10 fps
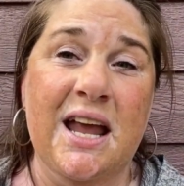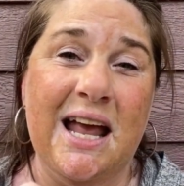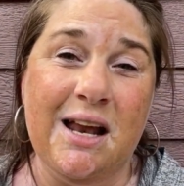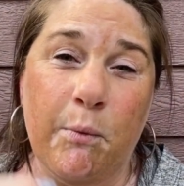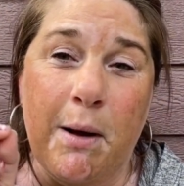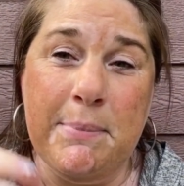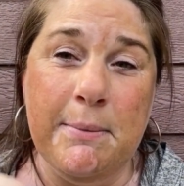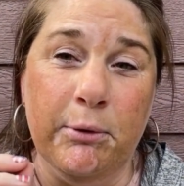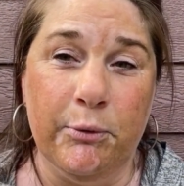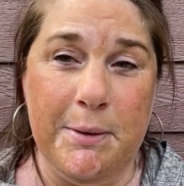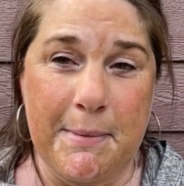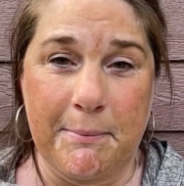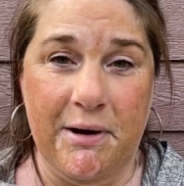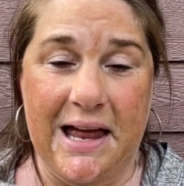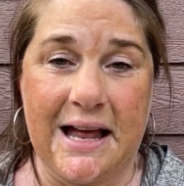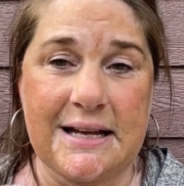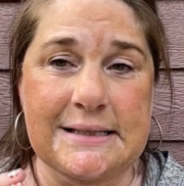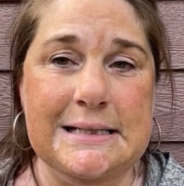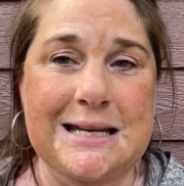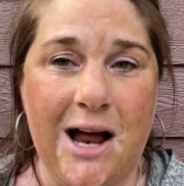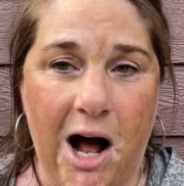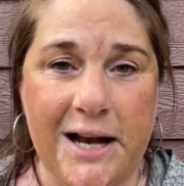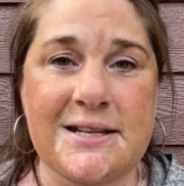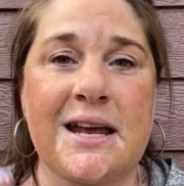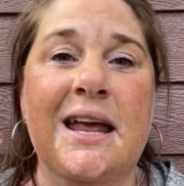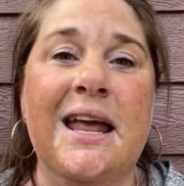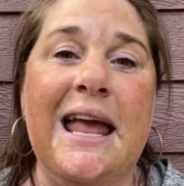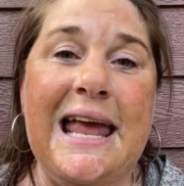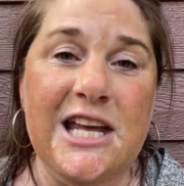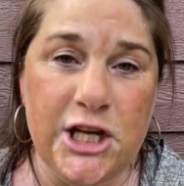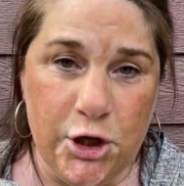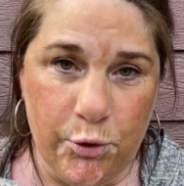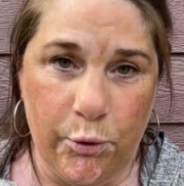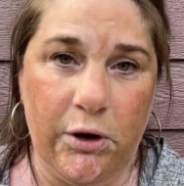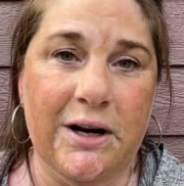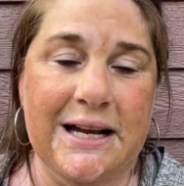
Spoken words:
And I want people to remember that. It's not a cure.